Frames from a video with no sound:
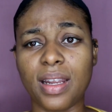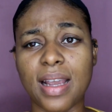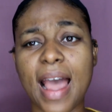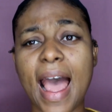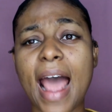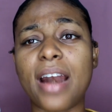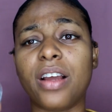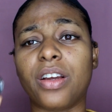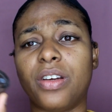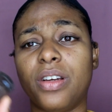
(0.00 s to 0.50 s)

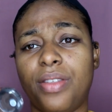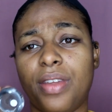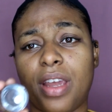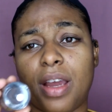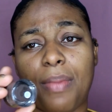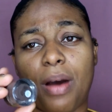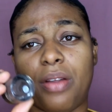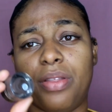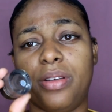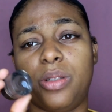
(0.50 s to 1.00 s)
And a good thing
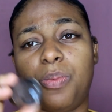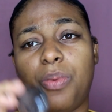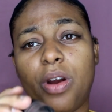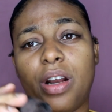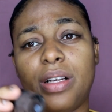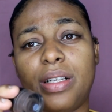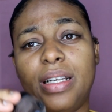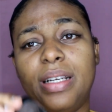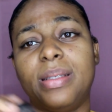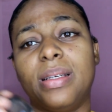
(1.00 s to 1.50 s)
about this
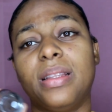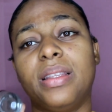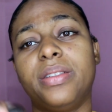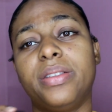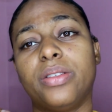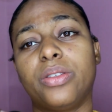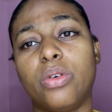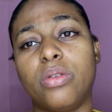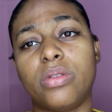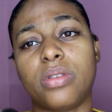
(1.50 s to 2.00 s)
product is a
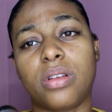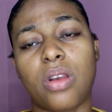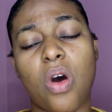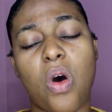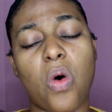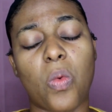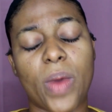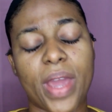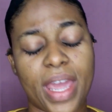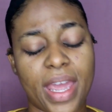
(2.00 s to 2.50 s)
little goes a
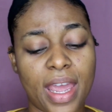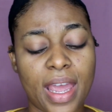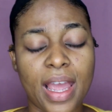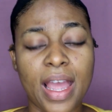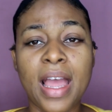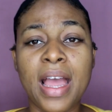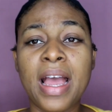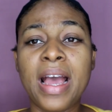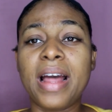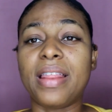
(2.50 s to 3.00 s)
long way.
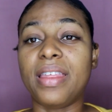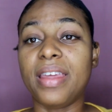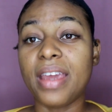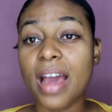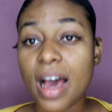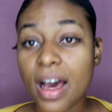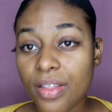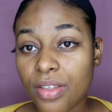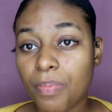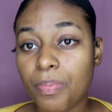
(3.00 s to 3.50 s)
The
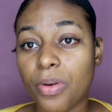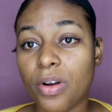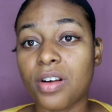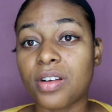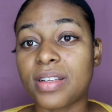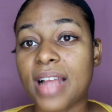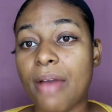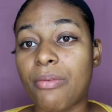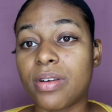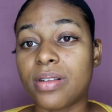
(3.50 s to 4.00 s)
other
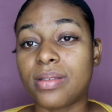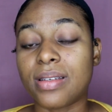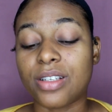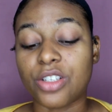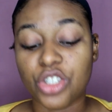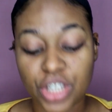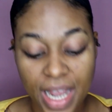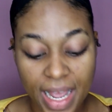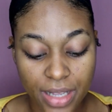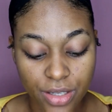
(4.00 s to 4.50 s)
product I would
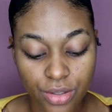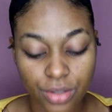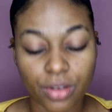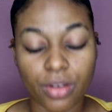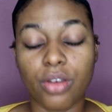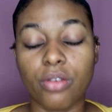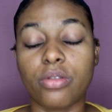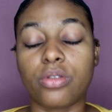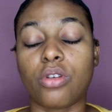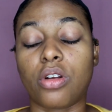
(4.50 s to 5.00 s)
suggest you
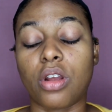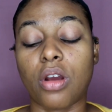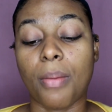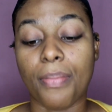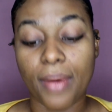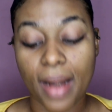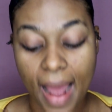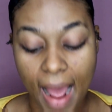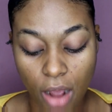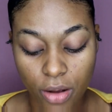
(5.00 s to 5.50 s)
use on your
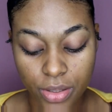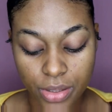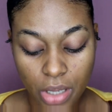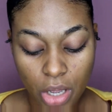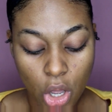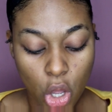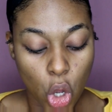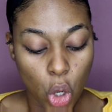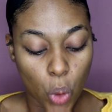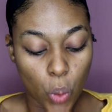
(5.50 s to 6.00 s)
brows
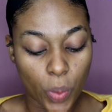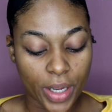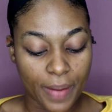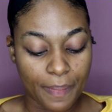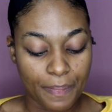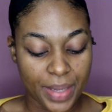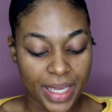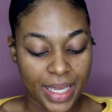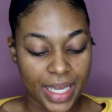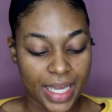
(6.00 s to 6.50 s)
would
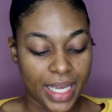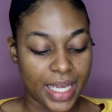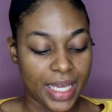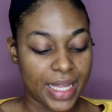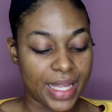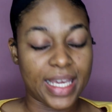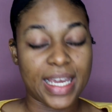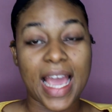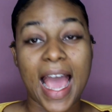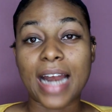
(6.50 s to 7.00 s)
be
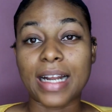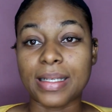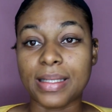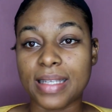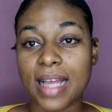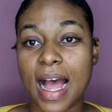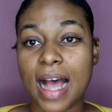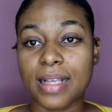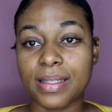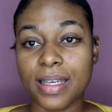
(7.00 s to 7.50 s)
the
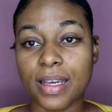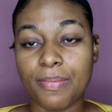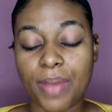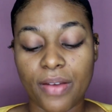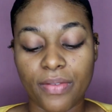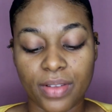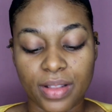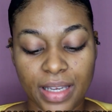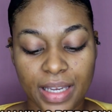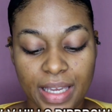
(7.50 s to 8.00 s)
ANASTASIA
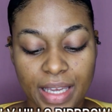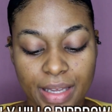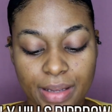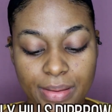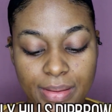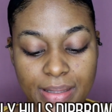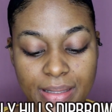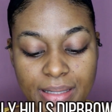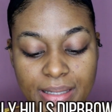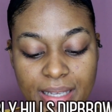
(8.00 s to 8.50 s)
Beverly
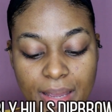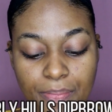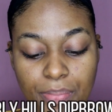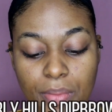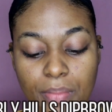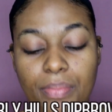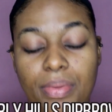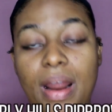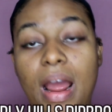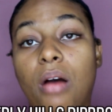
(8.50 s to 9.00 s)
Hills Dip
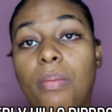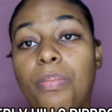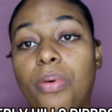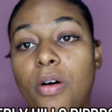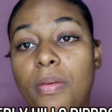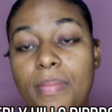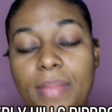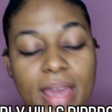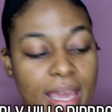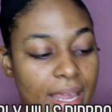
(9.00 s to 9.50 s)
Brow
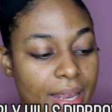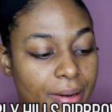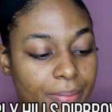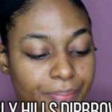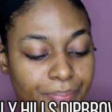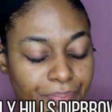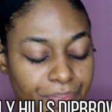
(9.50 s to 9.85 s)
Pomade.